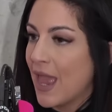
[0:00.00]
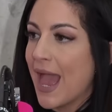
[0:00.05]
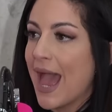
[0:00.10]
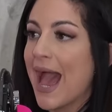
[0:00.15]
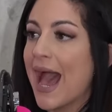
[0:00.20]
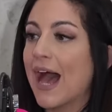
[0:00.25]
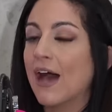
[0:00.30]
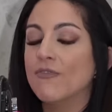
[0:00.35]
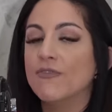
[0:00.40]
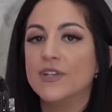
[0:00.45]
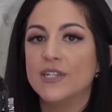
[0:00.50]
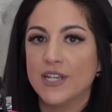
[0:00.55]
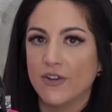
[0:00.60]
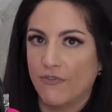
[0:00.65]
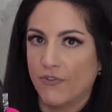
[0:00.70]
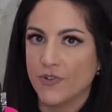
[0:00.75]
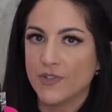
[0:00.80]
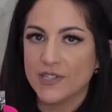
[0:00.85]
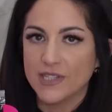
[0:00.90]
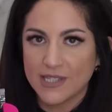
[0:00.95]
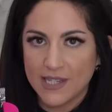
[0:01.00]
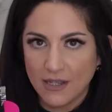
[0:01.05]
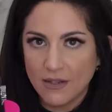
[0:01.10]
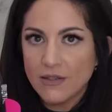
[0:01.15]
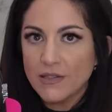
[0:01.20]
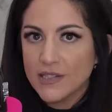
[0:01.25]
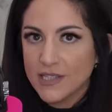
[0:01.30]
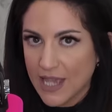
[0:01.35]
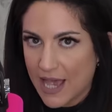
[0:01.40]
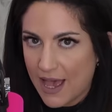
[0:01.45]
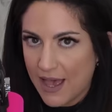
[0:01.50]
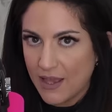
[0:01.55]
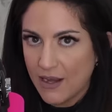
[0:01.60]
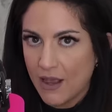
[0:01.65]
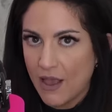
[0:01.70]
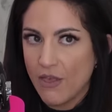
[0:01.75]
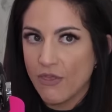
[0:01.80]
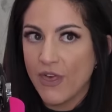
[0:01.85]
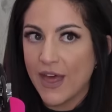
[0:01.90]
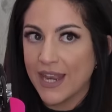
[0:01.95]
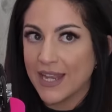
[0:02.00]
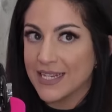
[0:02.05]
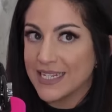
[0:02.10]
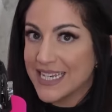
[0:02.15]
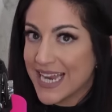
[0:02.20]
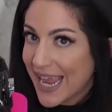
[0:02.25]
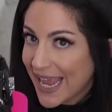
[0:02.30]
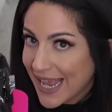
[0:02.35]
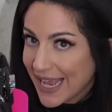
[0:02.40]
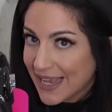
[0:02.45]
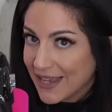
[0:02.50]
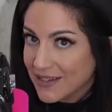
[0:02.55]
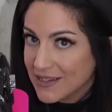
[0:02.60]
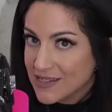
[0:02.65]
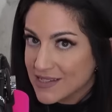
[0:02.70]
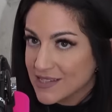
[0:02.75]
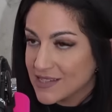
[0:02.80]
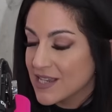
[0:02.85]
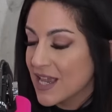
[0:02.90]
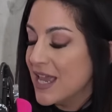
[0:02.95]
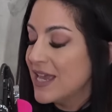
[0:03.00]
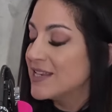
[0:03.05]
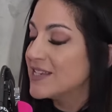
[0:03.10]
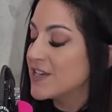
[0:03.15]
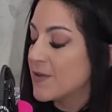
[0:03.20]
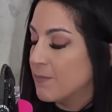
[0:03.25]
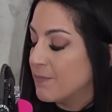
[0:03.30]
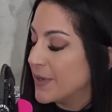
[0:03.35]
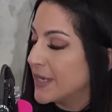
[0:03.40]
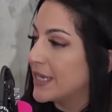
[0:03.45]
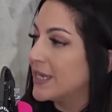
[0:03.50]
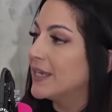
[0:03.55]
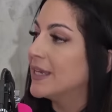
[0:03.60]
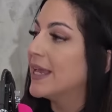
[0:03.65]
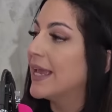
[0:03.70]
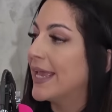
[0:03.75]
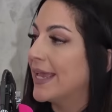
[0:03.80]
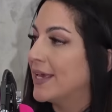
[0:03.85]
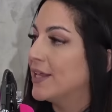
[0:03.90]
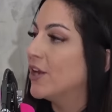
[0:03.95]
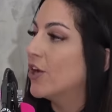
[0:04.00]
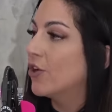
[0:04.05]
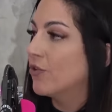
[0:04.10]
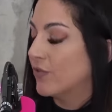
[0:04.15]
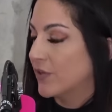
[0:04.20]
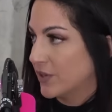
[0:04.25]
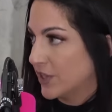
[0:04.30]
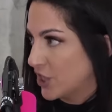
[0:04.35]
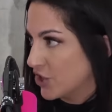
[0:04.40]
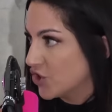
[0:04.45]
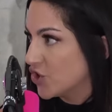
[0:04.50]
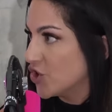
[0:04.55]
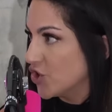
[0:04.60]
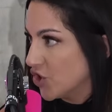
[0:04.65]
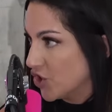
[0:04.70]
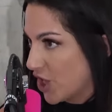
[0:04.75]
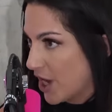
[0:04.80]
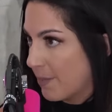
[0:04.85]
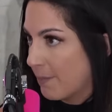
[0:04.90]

have a different skill set than it takes to be in a relationship.